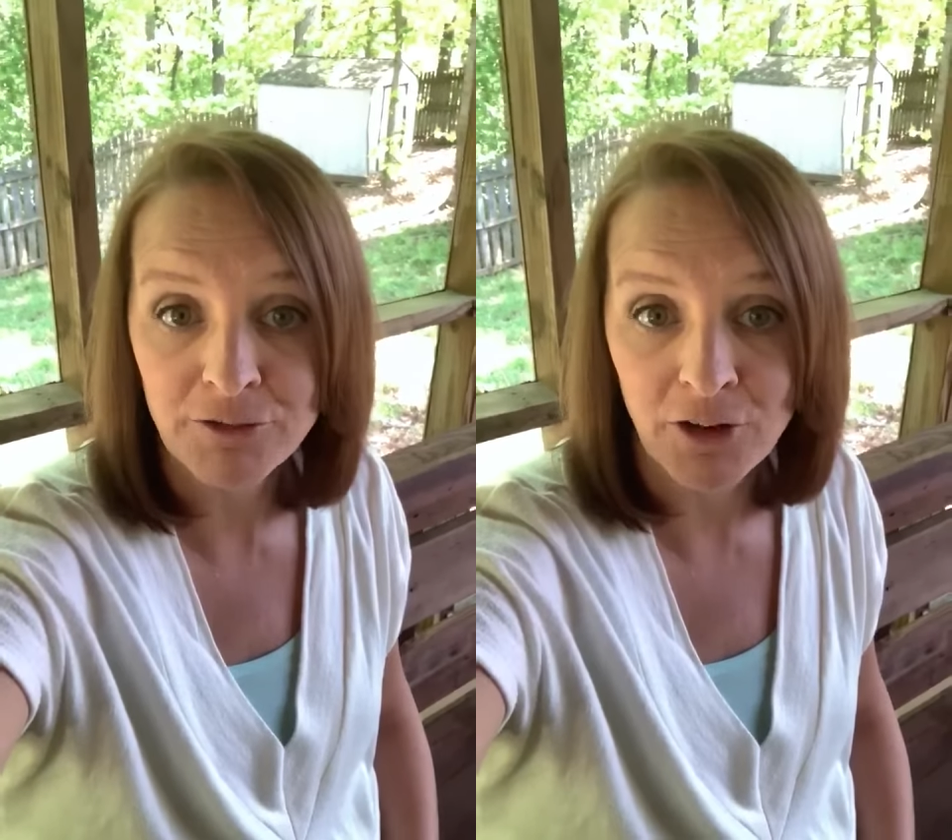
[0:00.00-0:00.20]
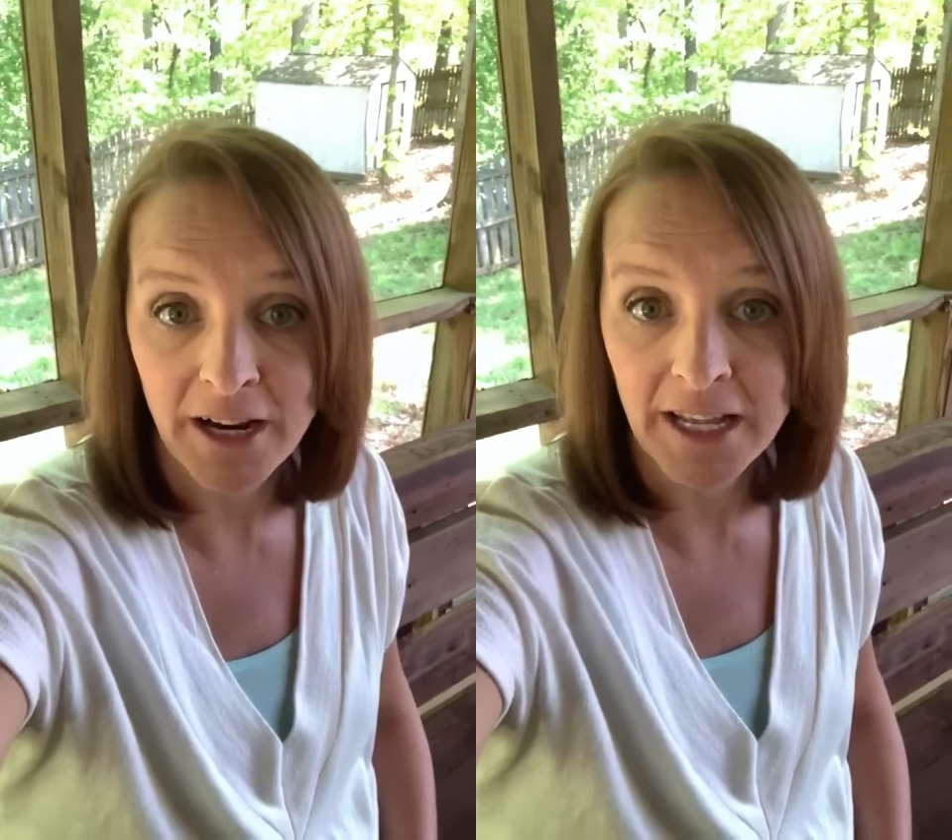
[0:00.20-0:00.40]

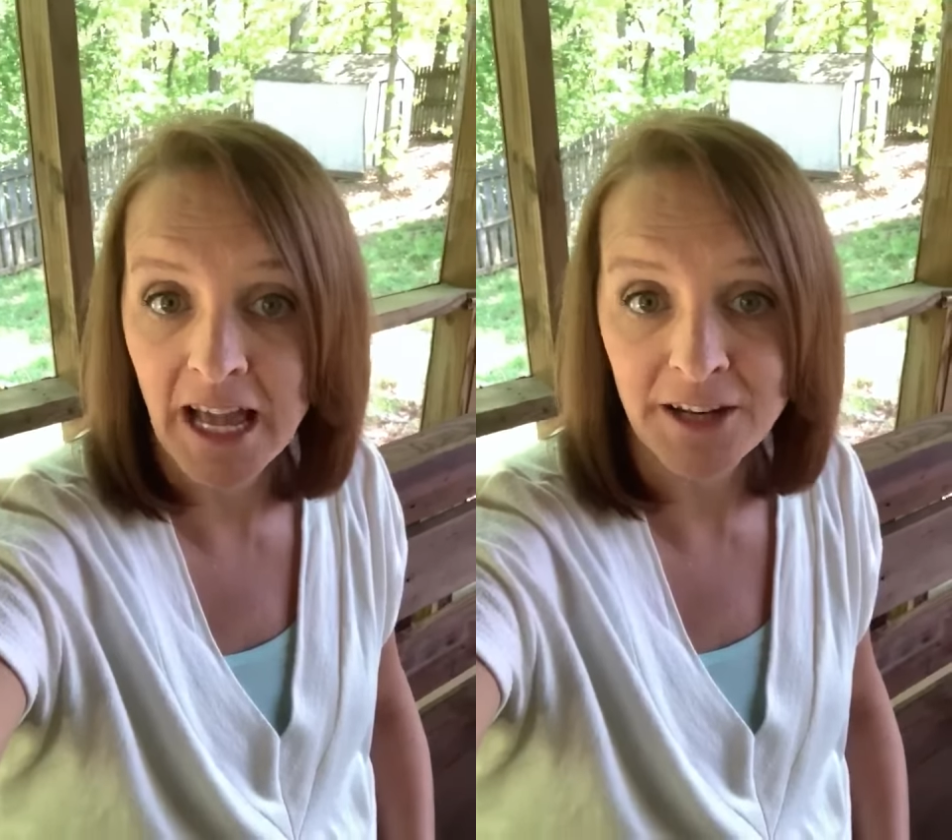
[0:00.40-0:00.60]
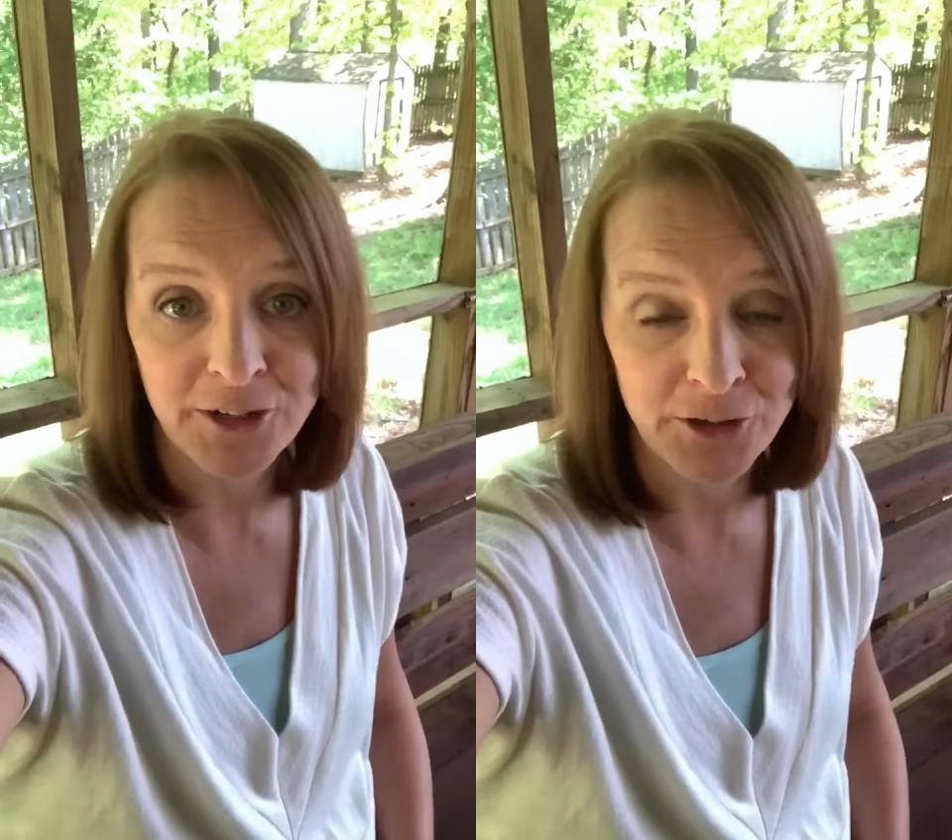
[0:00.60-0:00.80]
Friday
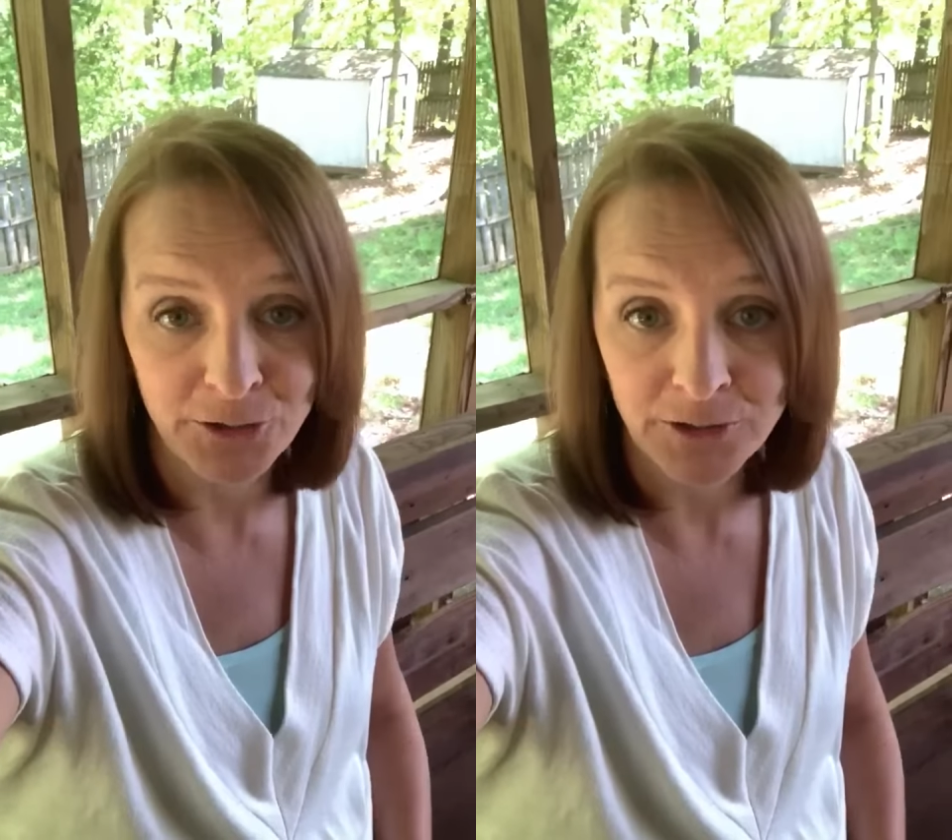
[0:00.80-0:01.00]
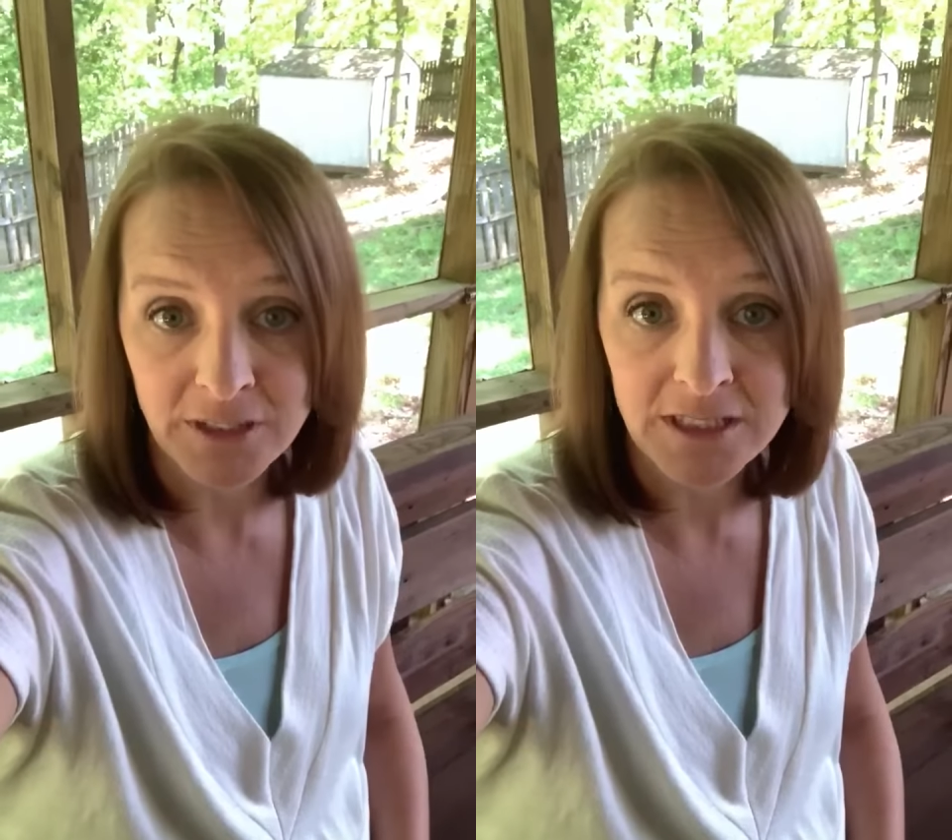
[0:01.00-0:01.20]
at
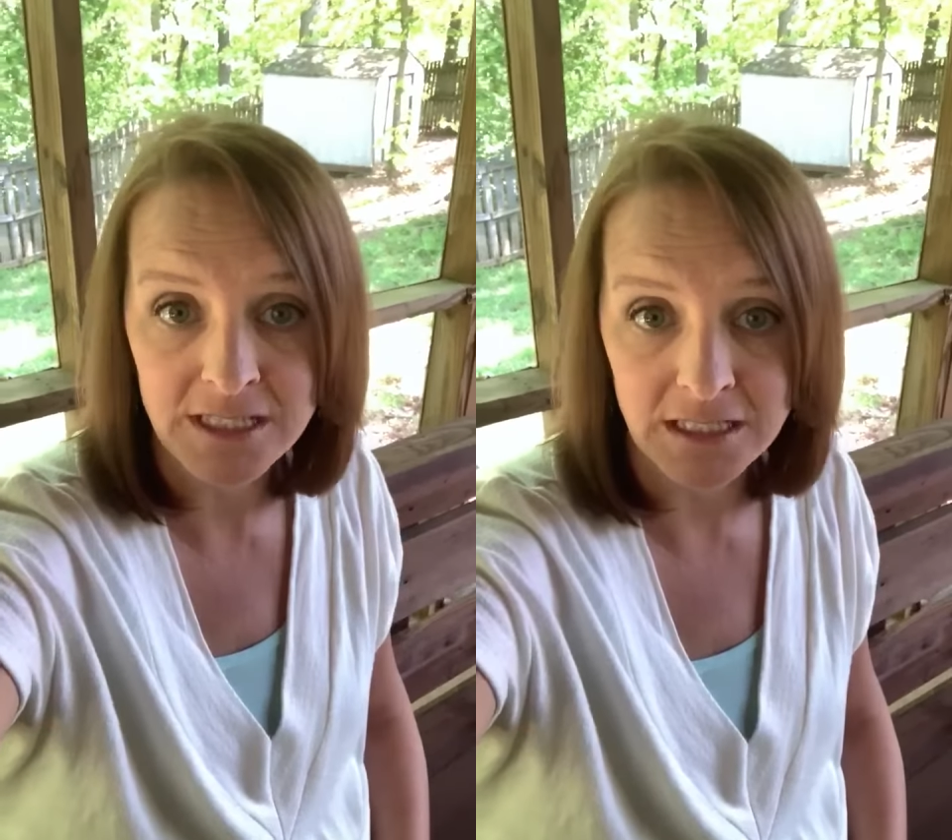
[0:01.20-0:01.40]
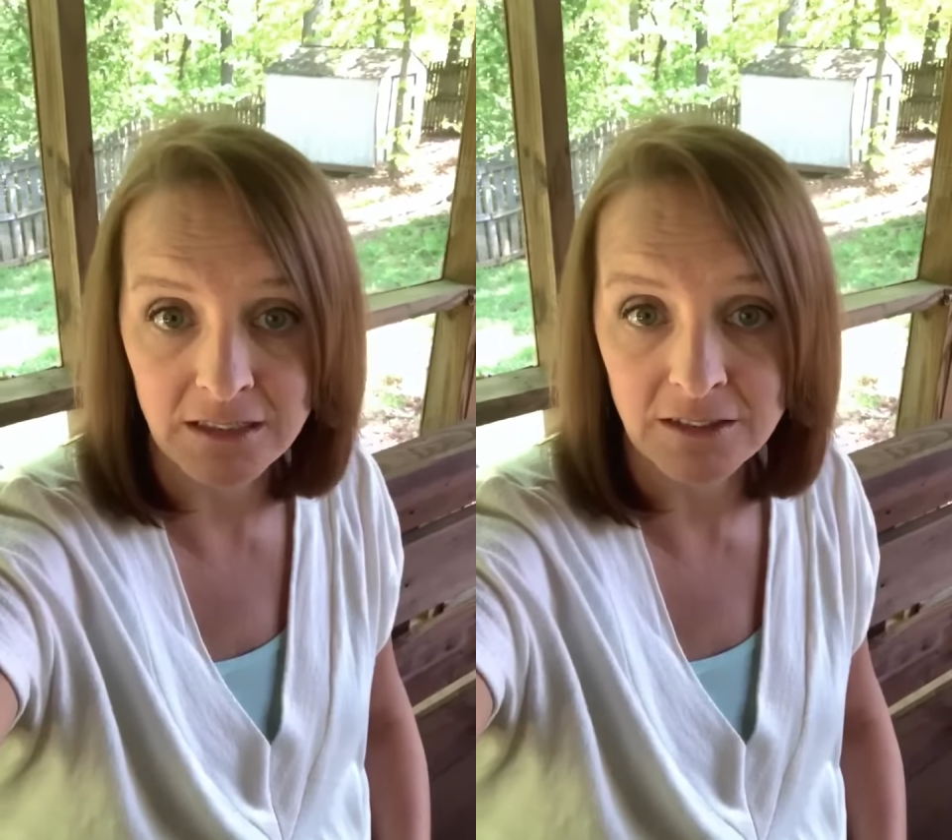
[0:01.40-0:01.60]
noon,
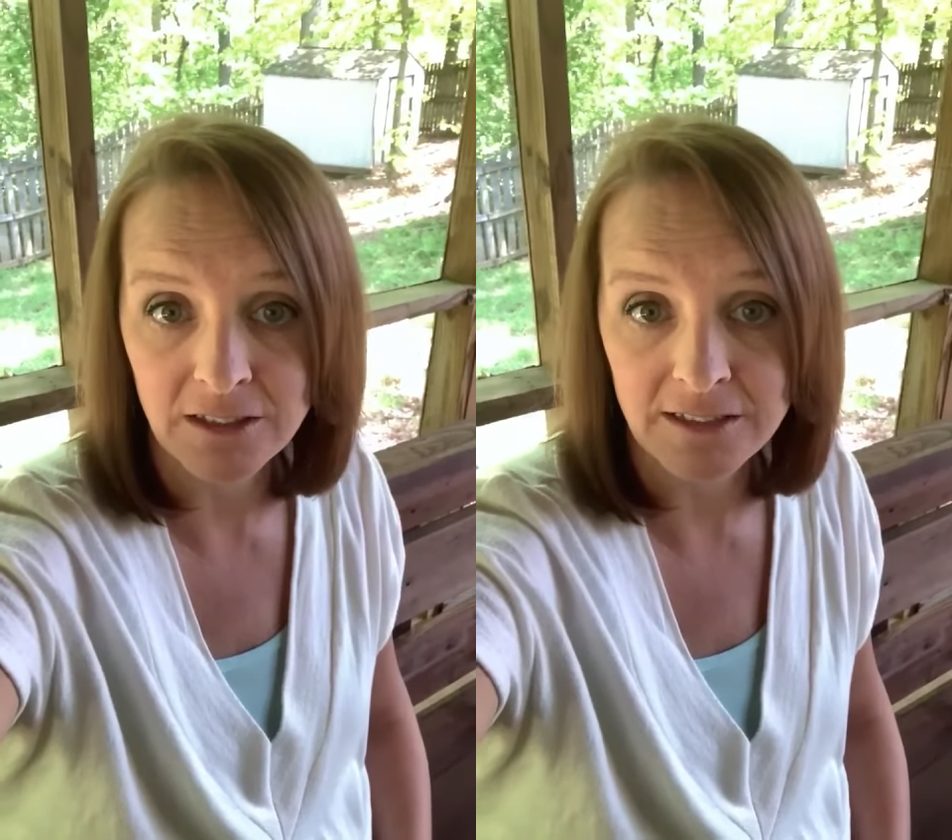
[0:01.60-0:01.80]
still.